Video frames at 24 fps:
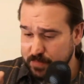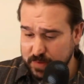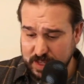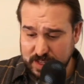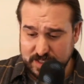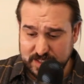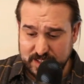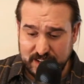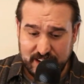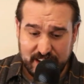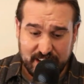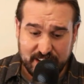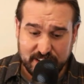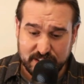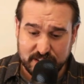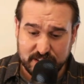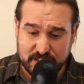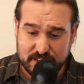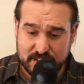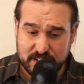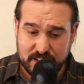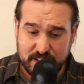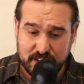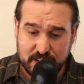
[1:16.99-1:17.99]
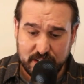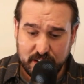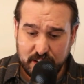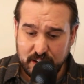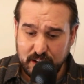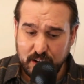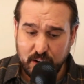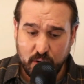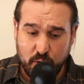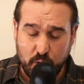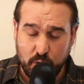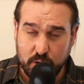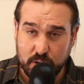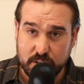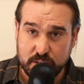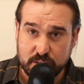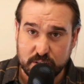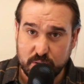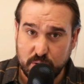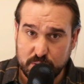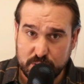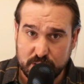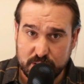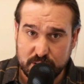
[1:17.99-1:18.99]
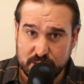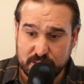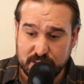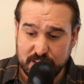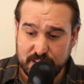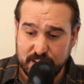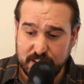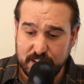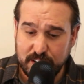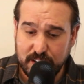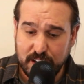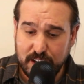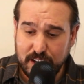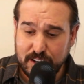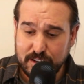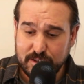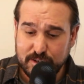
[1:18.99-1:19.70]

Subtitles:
as an agency or consultancy